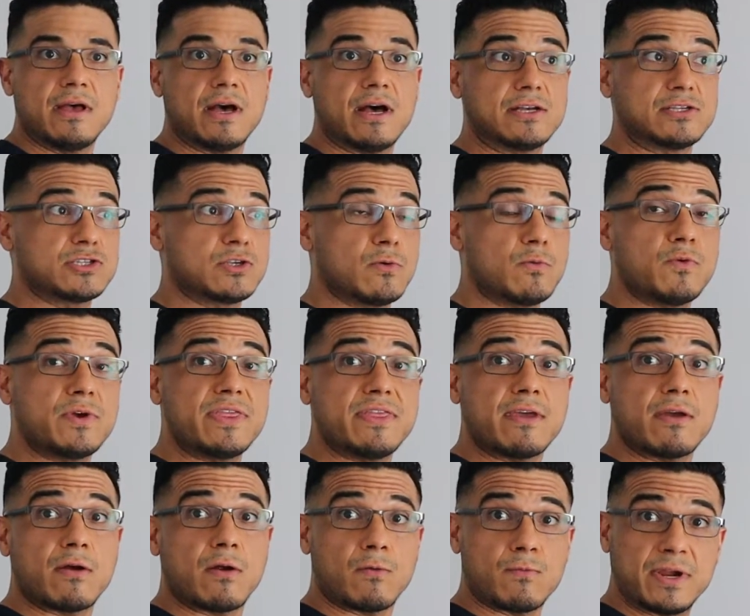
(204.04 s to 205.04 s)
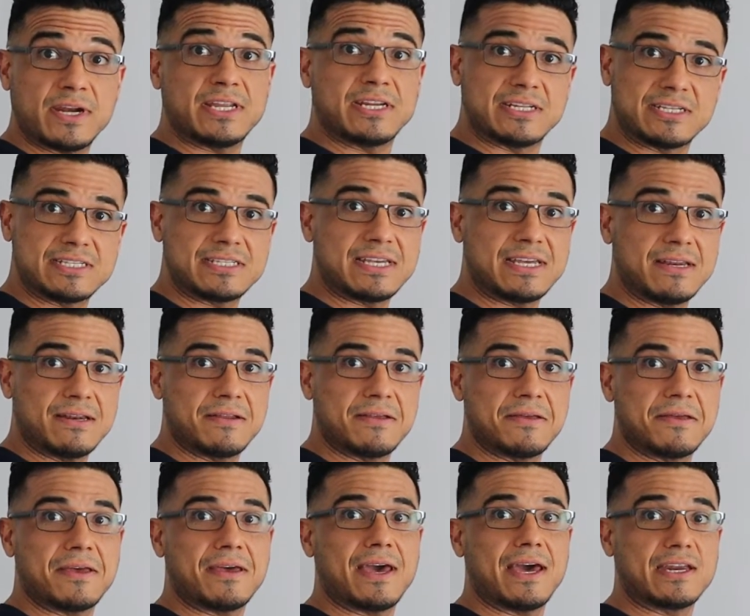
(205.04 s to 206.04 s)
So when they are ready to sit
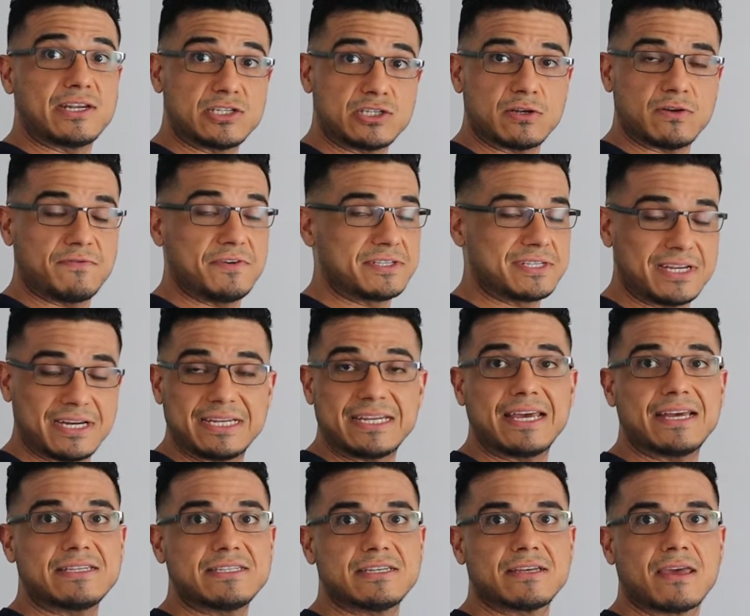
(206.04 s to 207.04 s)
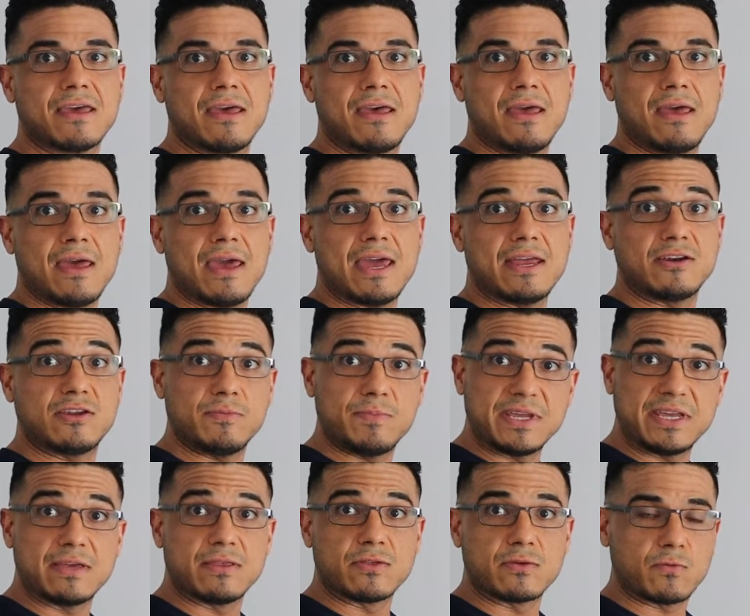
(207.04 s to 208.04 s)
at a surface, at a desk, and to
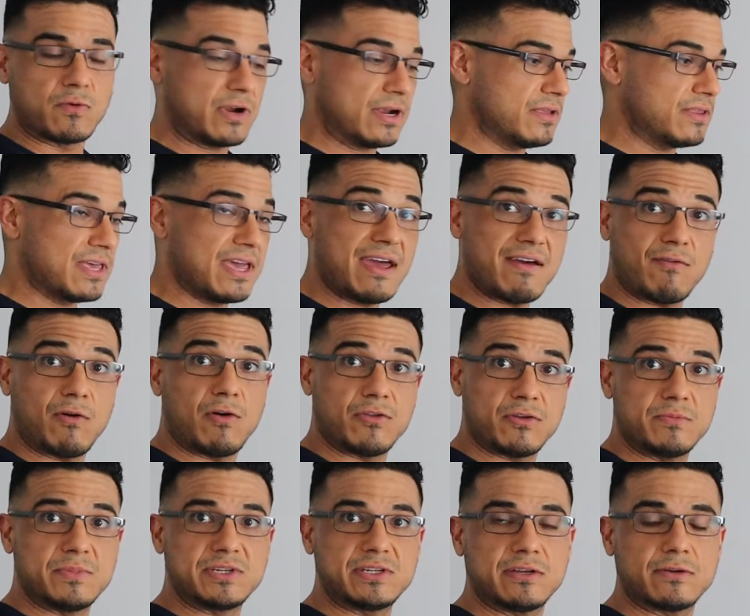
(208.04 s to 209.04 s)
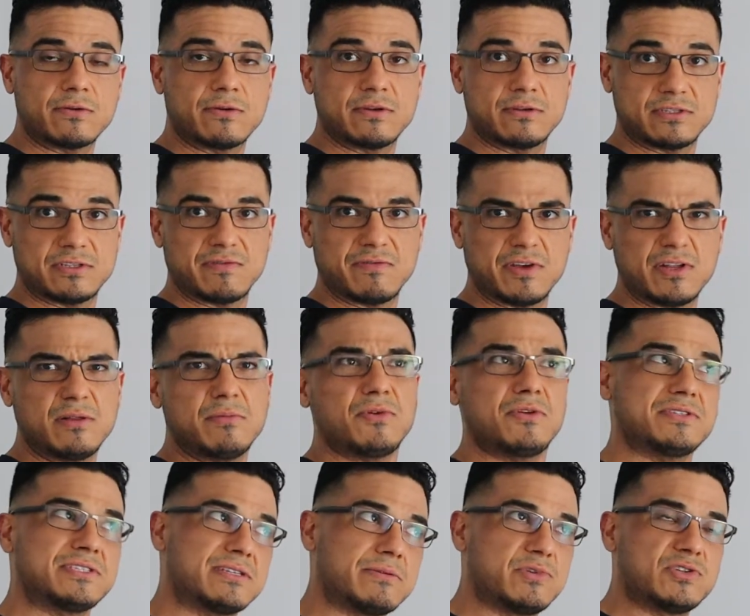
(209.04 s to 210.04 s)
begin the work, they have all their materials
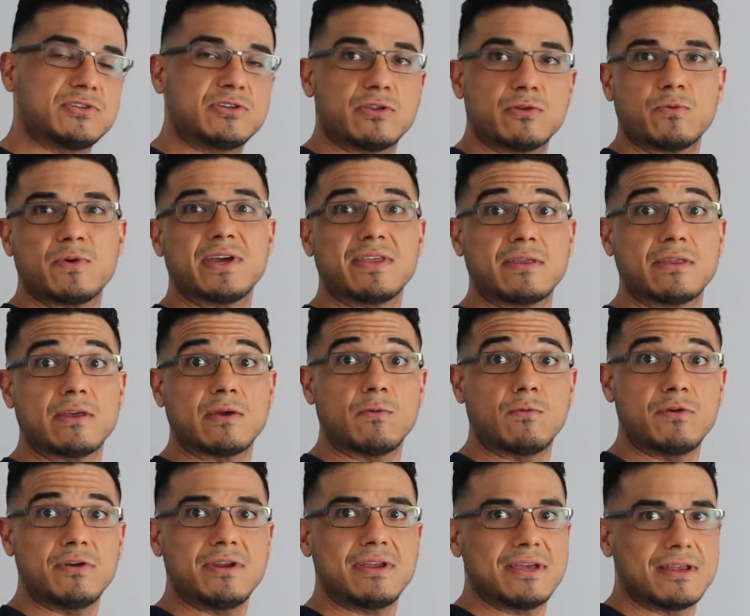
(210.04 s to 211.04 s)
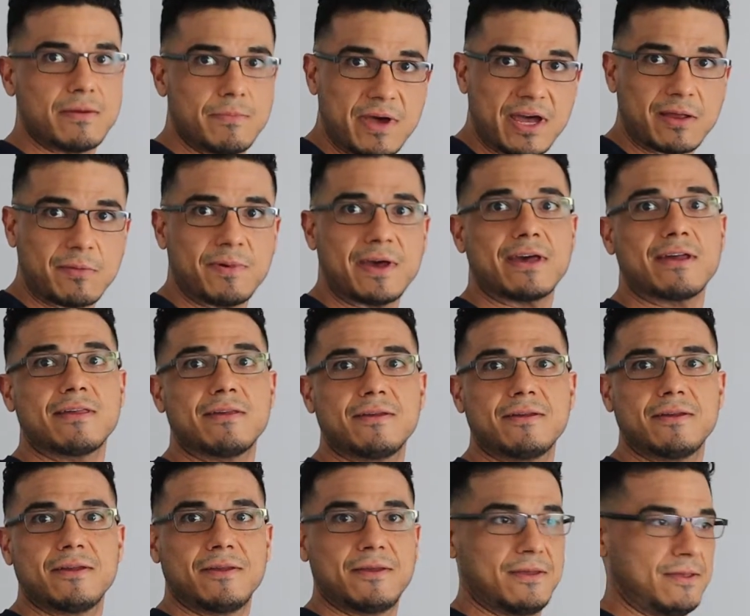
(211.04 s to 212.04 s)
available, similar to the way that they would in a backpack.
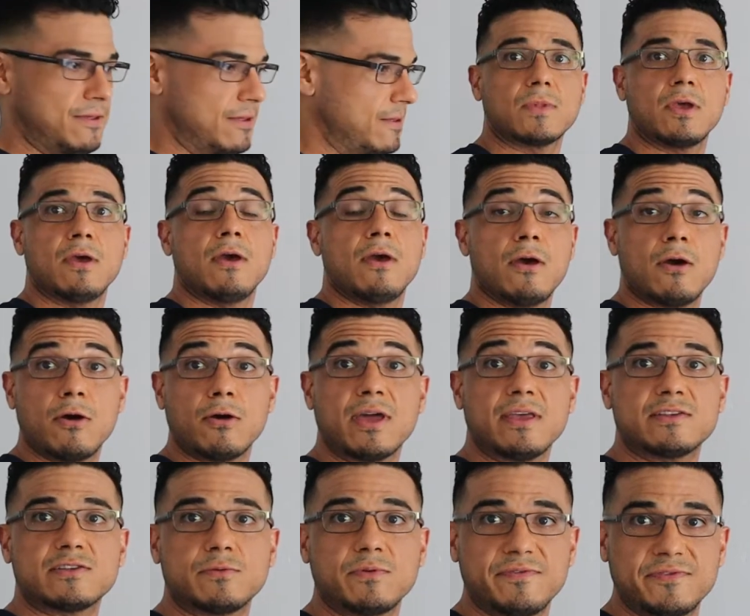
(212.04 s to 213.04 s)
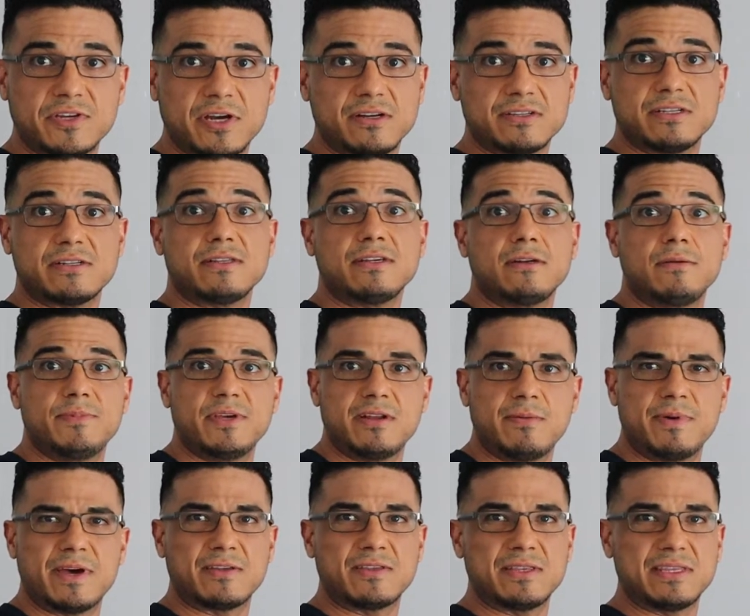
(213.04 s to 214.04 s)
Okay, so we've talked a little bit
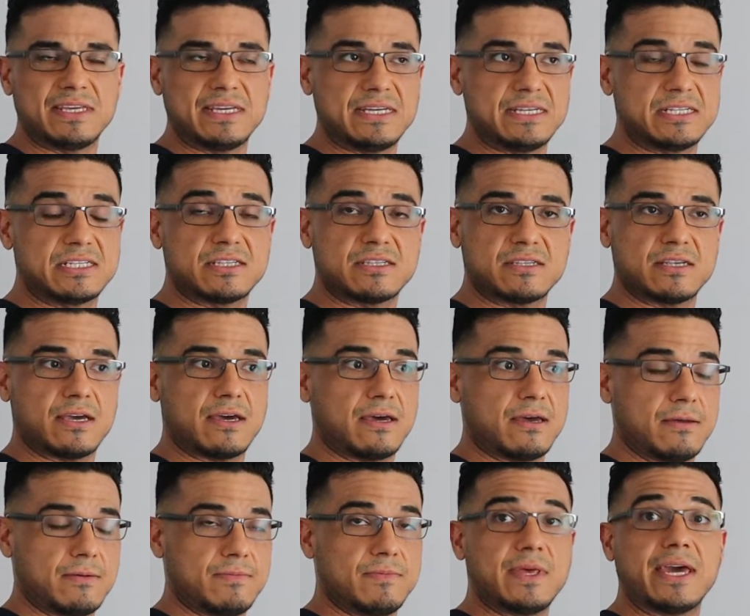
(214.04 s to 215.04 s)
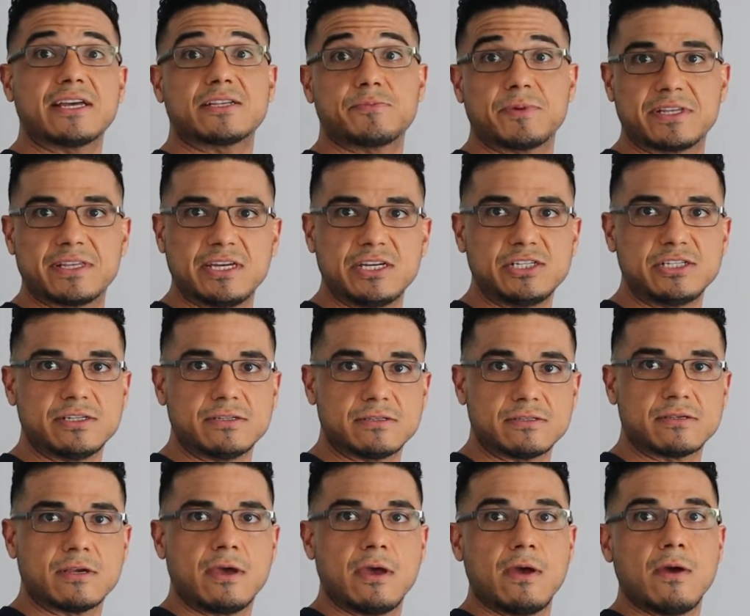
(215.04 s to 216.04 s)
about these
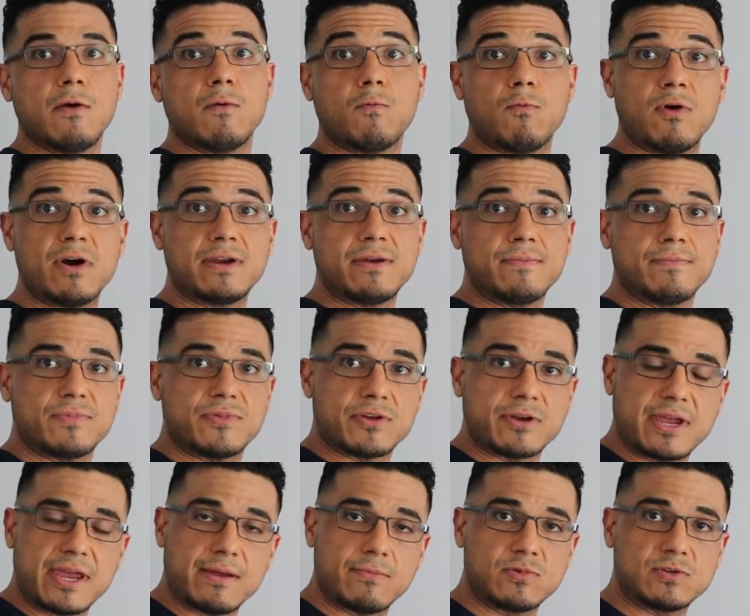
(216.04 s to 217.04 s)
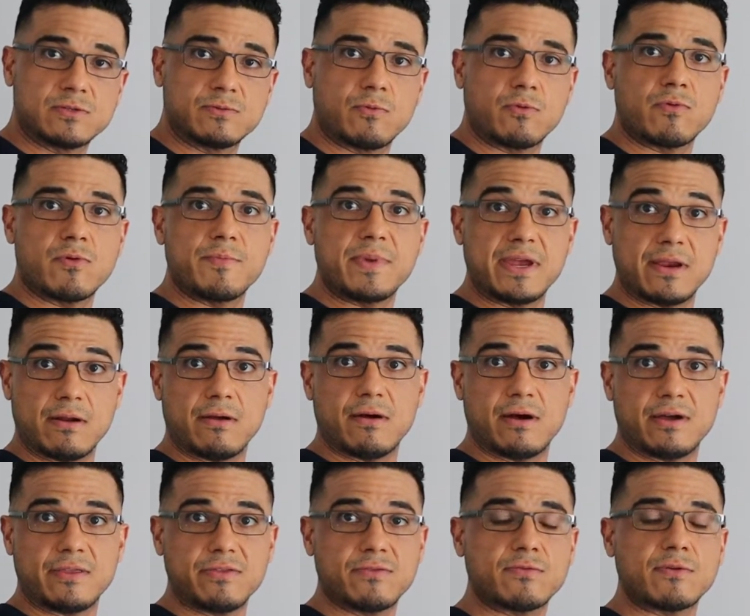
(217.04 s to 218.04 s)
expectations. 1, their cameras will remain
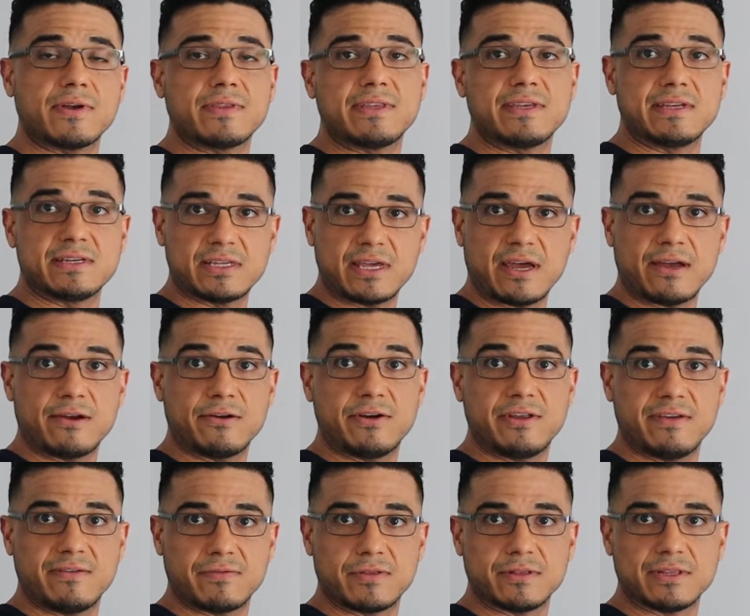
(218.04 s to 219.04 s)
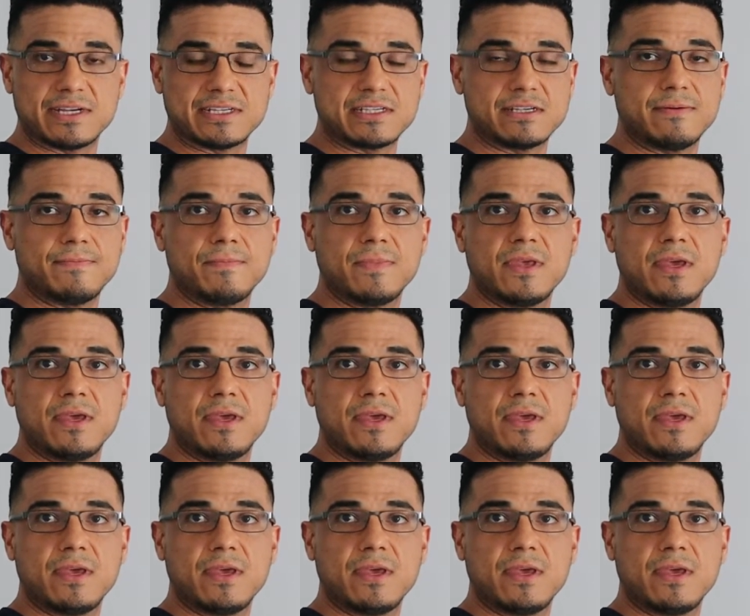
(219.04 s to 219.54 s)
on throughout the entirety of the lesson.